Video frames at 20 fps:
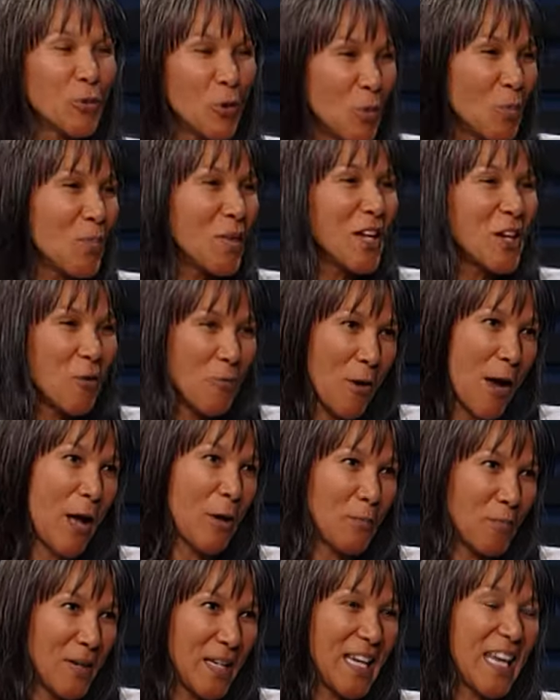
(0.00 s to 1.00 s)
root me and
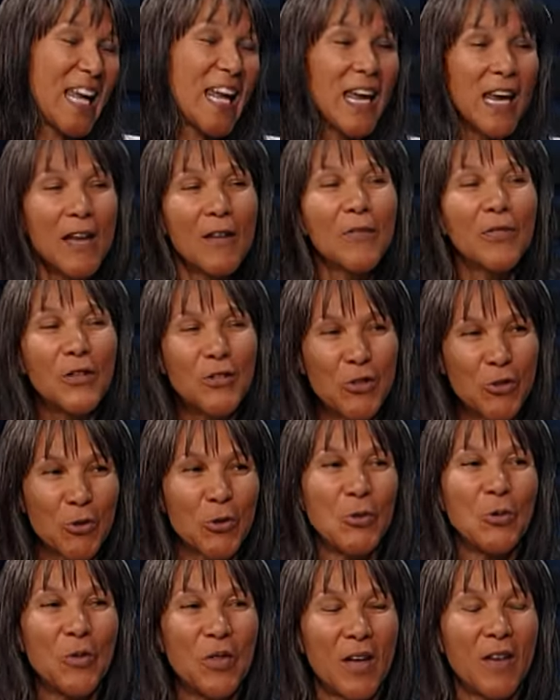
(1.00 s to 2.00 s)
ground me in the
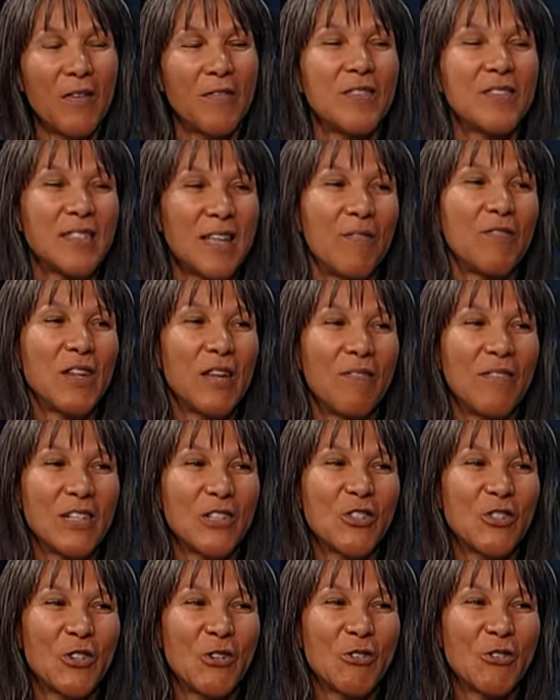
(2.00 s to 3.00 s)
truth of the Seventh day
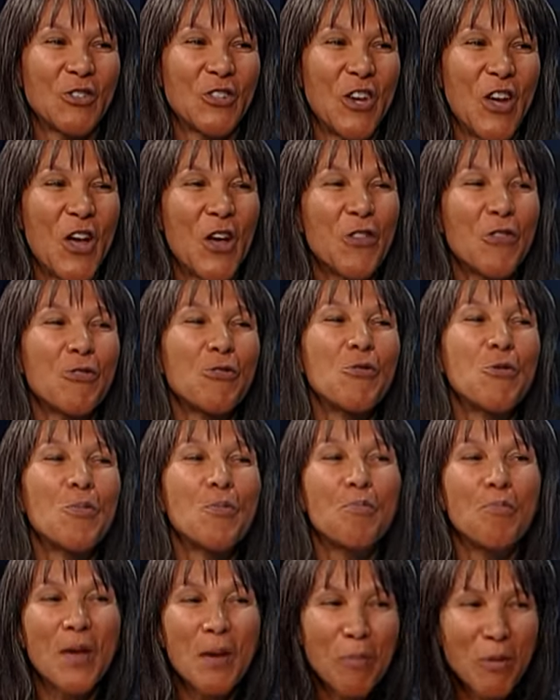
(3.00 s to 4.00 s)
Adventist Church through
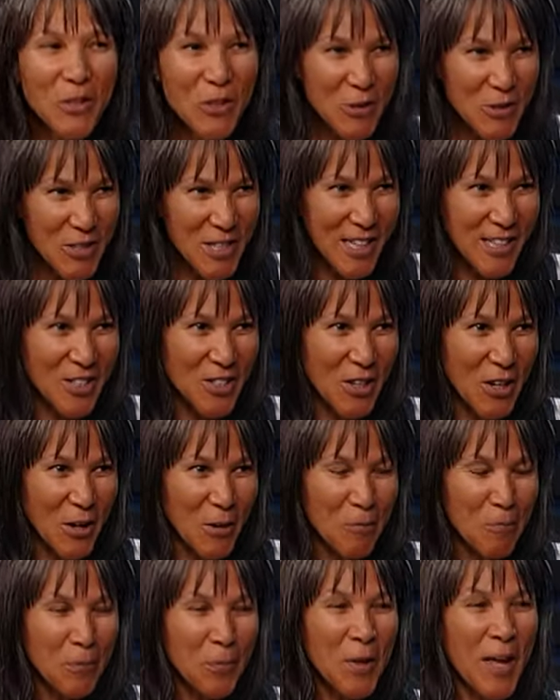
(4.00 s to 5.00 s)
biblical
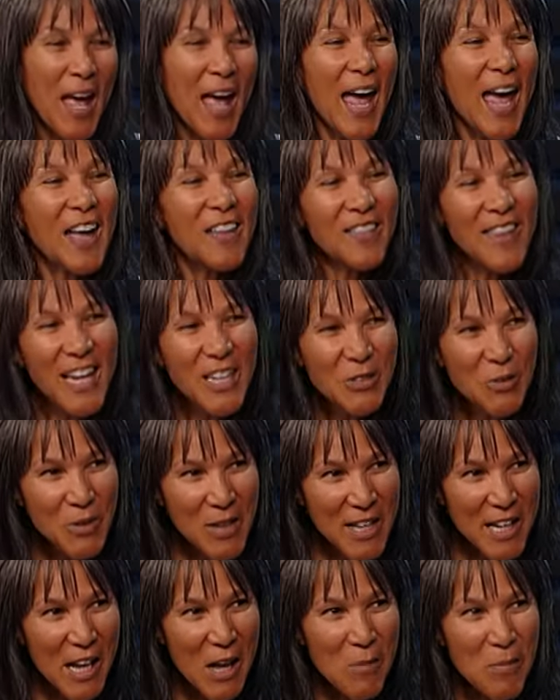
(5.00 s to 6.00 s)
teaching. And that's what
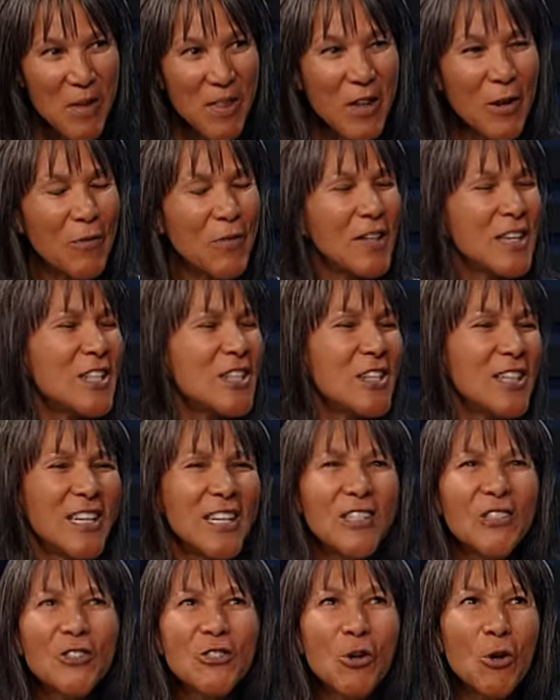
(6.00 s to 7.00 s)
He gave me there. And then He,
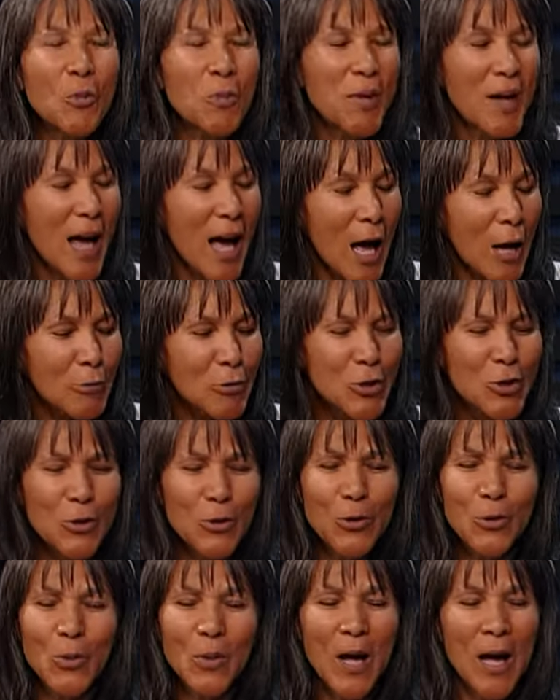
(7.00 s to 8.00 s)
he showed me how
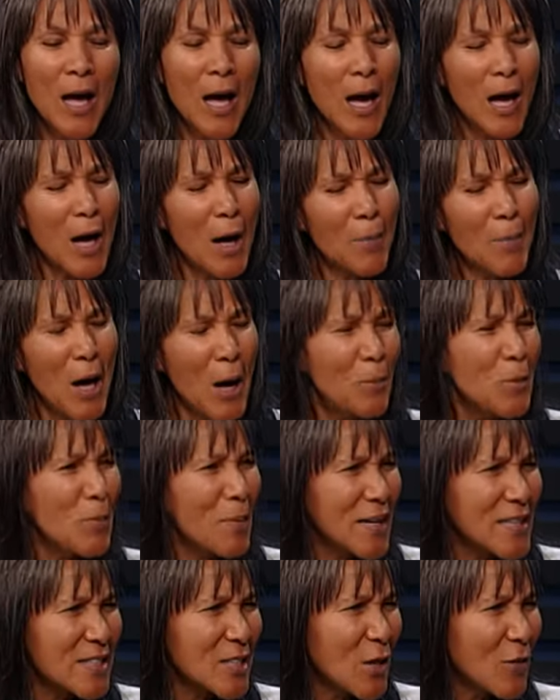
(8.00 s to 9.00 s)
to um, humble
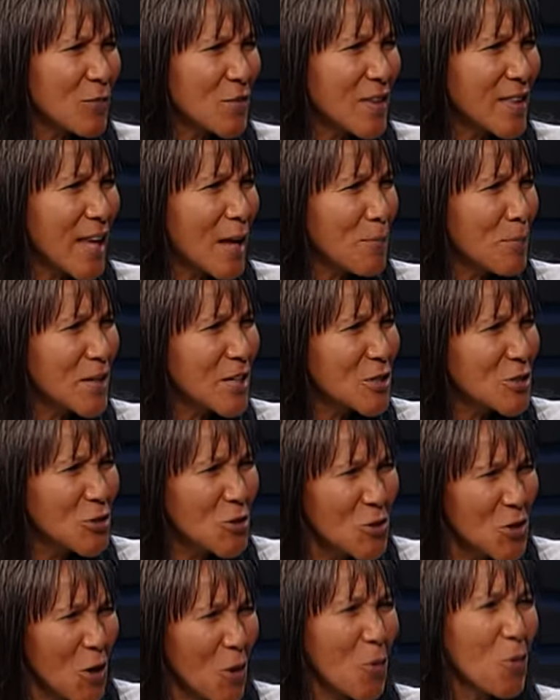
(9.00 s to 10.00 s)
myself in that because,
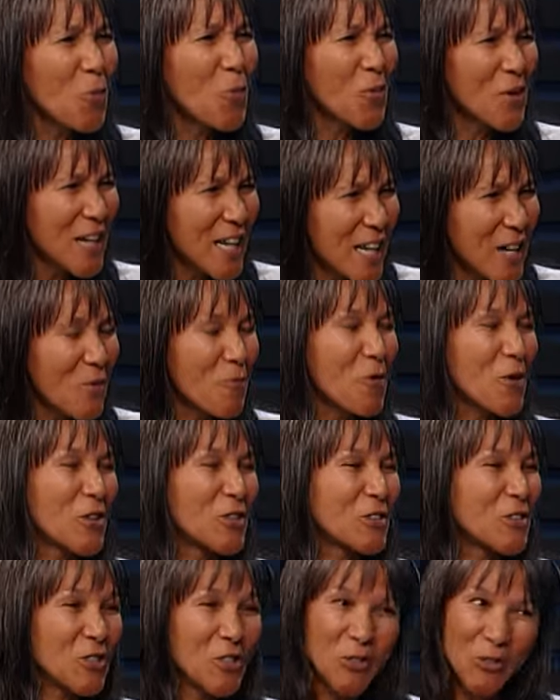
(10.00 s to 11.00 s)
you know, we
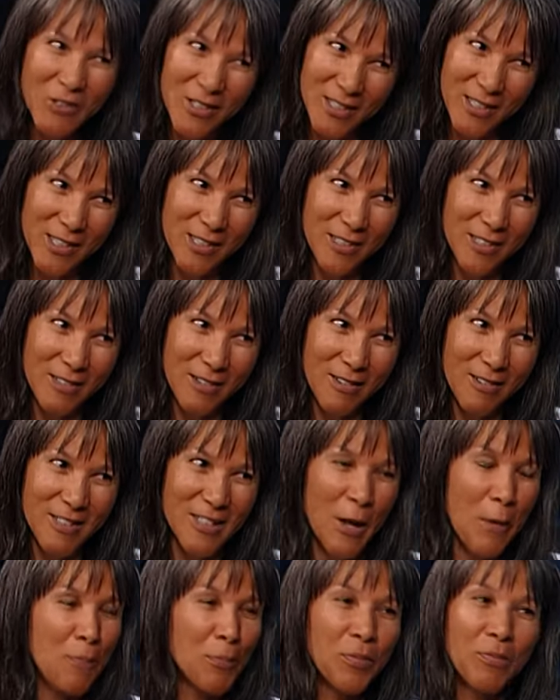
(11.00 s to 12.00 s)
were two
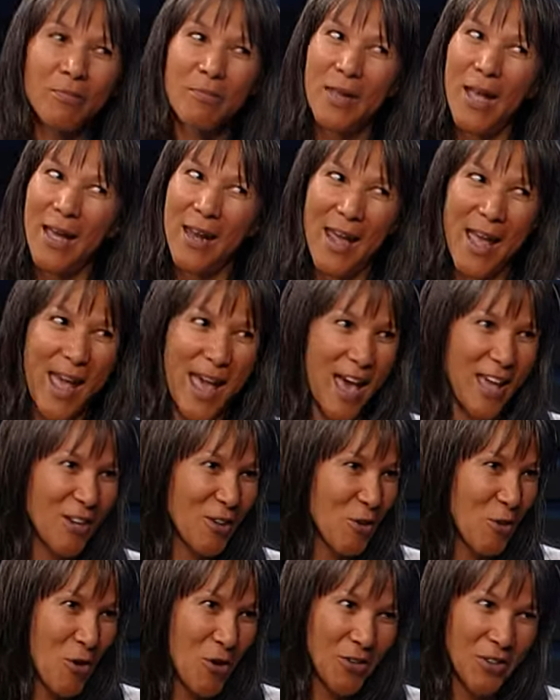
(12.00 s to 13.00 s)
sisters that had
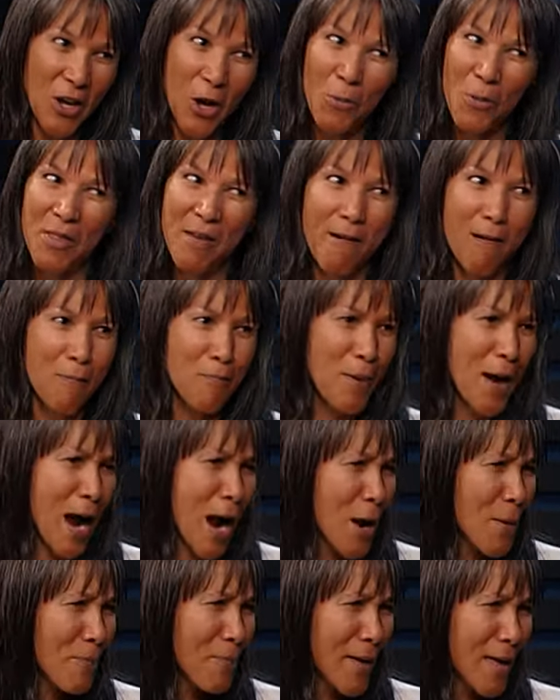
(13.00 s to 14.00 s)
it going on with our
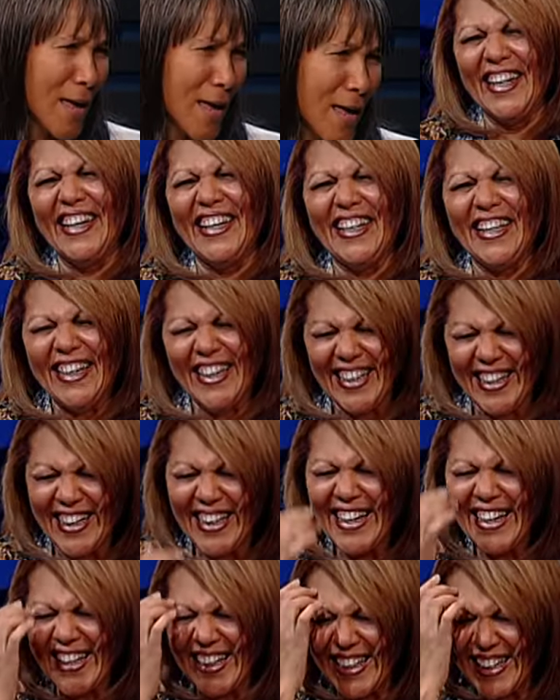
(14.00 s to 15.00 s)
apartments.
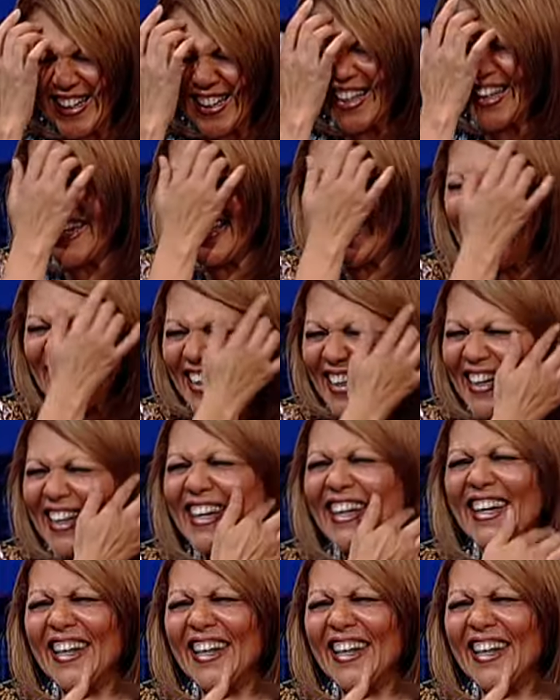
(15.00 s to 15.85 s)
we would have people come in and